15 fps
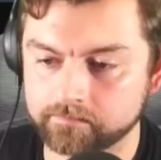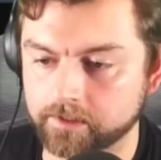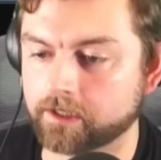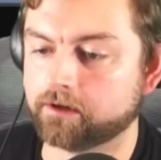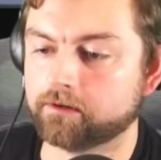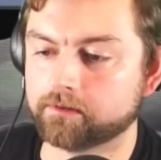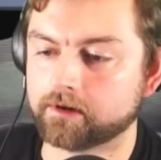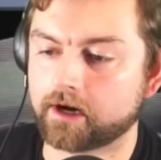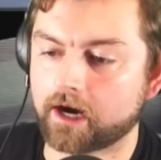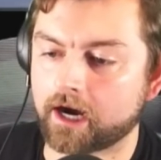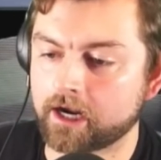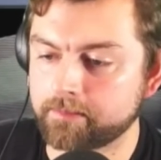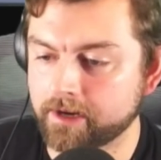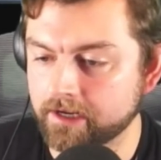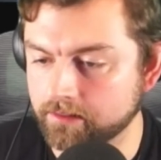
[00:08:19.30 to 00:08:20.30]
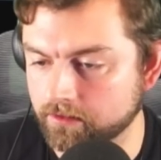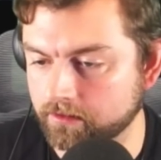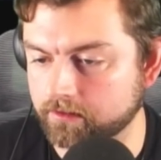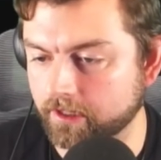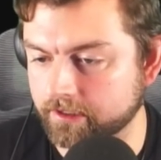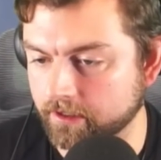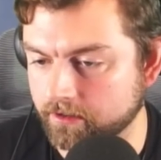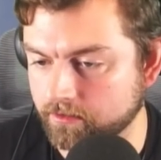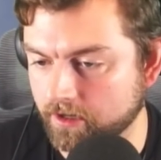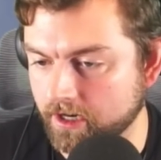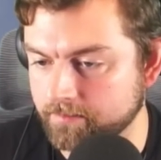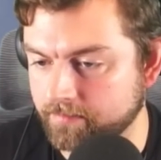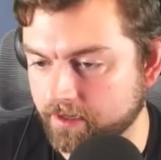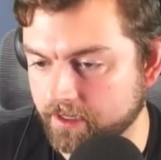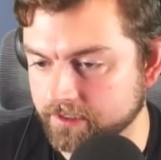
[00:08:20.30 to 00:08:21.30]
No, I may look like a
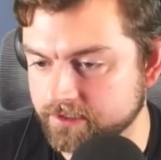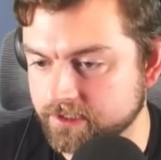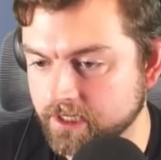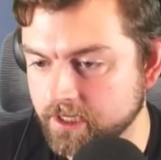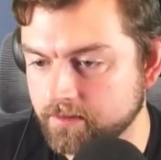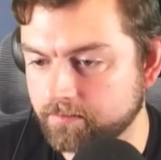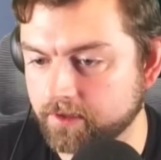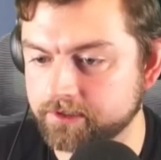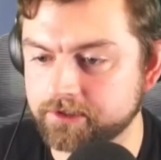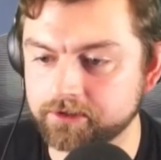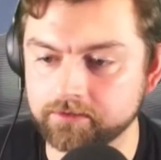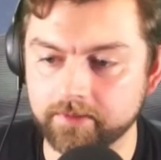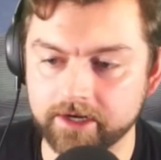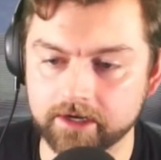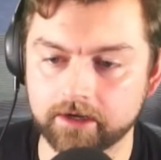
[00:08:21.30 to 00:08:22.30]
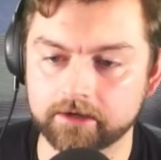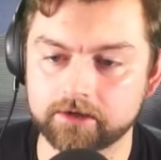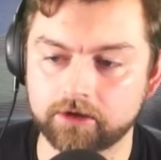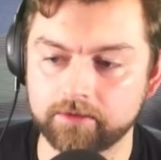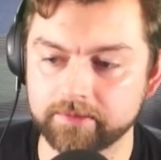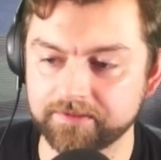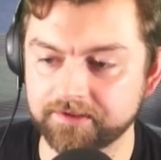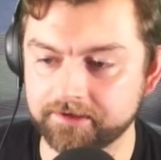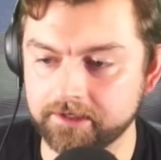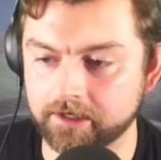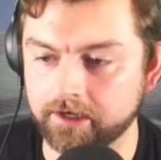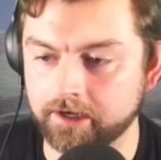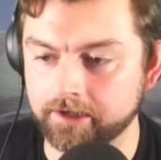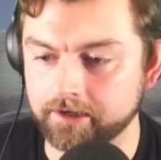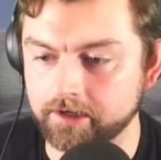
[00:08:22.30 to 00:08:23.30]
crime boss, but you may not call me the
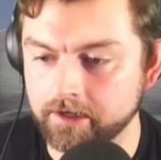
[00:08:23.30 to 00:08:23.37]
Don.